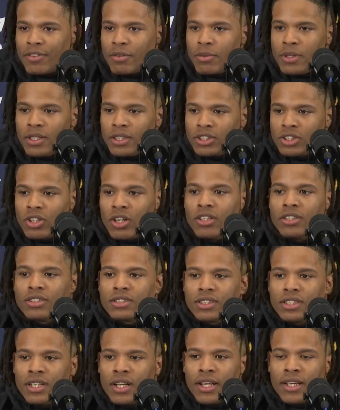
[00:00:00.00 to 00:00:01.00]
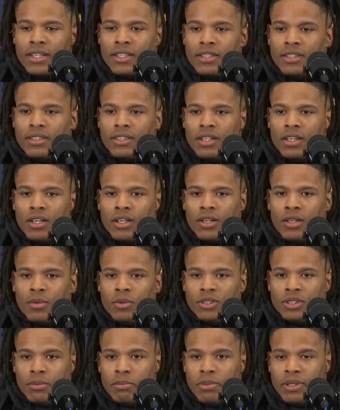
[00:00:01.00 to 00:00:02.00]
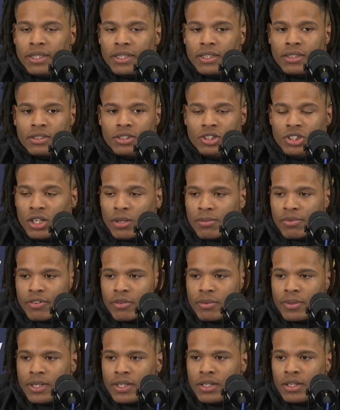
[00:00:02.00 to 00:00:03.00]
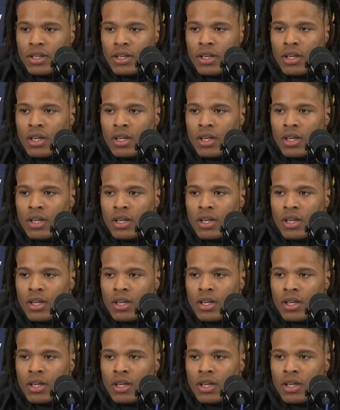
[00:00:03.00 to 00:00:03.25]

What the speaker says: For me to start tonight was a big jump for me.